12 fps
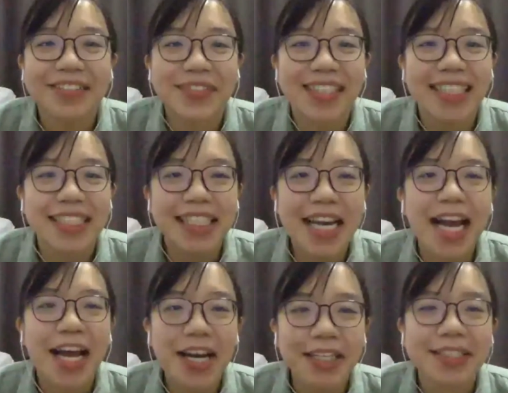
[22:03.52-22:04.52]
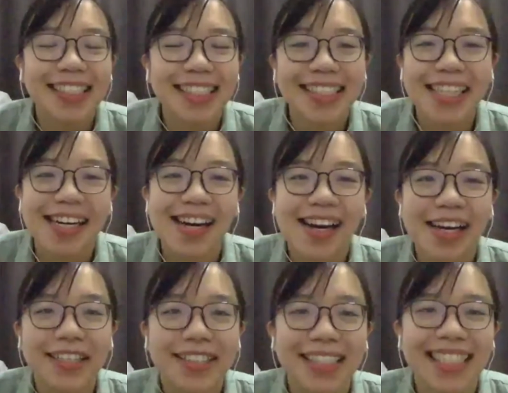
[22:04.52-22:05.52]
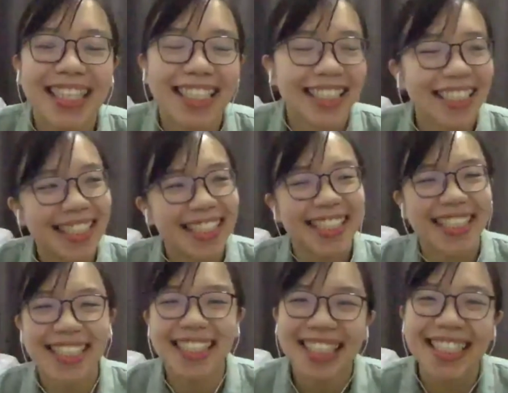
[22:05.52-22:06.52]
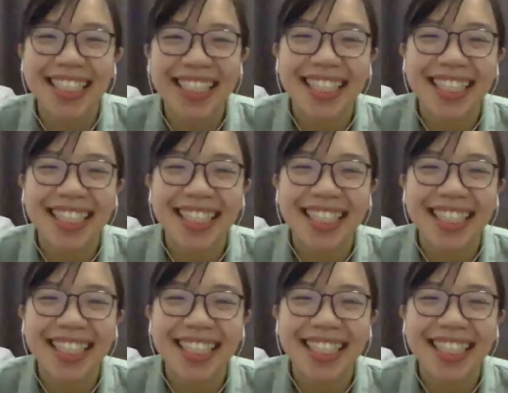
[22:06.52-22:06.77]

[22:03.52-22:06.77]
That's a lot of work. That's a lot of work. Yeah. Okay.